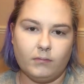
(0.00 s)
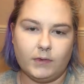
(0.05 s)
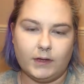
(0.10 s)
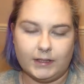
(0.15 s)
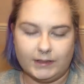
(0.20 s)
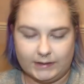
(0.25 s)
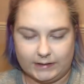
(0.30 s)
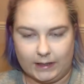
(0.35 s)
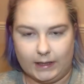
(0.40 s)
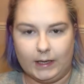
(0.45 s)

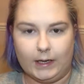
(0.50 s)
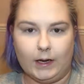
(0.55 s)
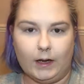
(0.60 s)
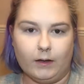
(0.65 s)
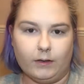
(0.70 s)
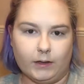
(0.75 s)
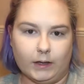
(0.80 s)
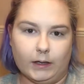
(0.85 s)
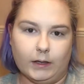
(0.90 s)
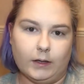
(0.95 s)
today
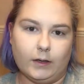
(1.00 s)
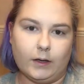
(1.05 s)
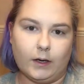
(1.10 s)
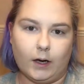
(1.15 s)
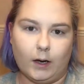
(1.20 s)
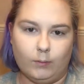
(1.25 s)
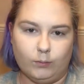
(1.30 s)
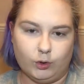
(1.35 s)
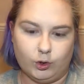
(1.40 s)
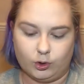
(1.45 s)
I think
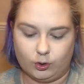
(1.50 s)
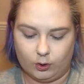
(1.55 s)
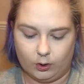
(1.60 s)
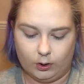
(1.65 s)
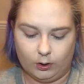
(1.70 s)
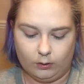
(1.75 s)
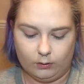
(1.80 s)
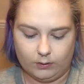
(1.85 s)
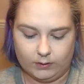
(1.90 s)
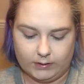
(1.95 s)
I'm just
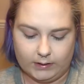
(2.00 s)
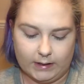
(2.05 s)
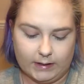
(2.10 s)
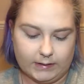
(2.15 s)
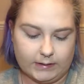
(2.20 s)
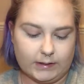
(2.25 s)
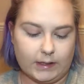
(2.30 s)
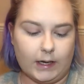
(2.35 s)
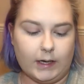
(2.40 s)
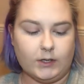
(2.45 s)
going to use,
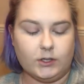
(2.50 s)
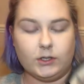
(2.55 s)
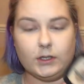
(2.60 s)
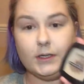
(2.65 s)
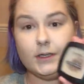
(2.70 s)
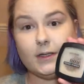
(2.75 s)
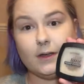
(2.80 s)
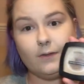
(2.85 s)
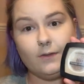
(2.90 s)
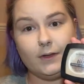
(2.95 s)
it's
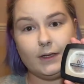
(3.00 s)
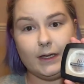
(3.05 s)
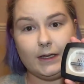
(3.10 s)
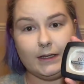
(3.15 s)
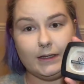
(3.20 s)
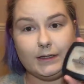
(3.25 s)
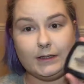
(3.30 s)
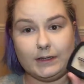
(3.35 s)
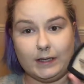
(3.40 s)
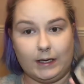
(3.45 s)
actually
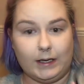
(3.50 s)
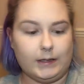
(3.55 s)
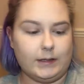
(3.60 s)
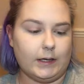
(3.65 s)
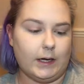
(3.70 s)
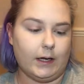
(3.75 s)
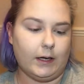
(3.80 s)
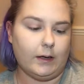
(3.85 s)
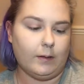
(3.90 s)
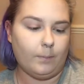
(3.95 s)
17 Stay
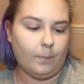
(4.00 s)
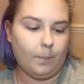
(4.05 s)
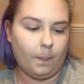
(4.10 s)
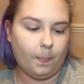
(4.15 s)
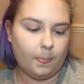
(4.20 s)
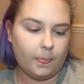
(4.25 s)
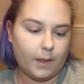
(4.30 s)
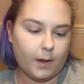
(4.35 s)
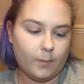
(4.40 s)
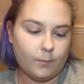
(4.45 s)
Time
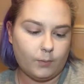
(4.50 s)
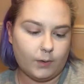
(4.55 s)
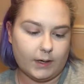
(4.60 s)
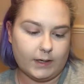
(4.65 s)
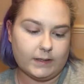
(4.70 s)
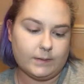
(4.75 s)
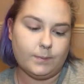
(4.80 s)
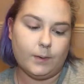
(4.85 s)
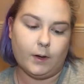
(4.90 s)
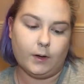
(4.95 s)

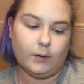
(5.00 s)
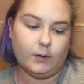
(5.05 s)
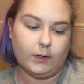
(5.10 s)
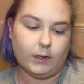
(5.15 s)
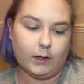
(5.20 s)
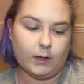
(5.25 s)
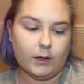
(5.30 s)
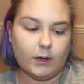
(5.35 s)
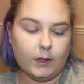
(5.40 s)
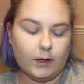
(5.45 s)
pressed
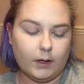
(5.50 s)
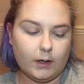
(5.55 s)
powder,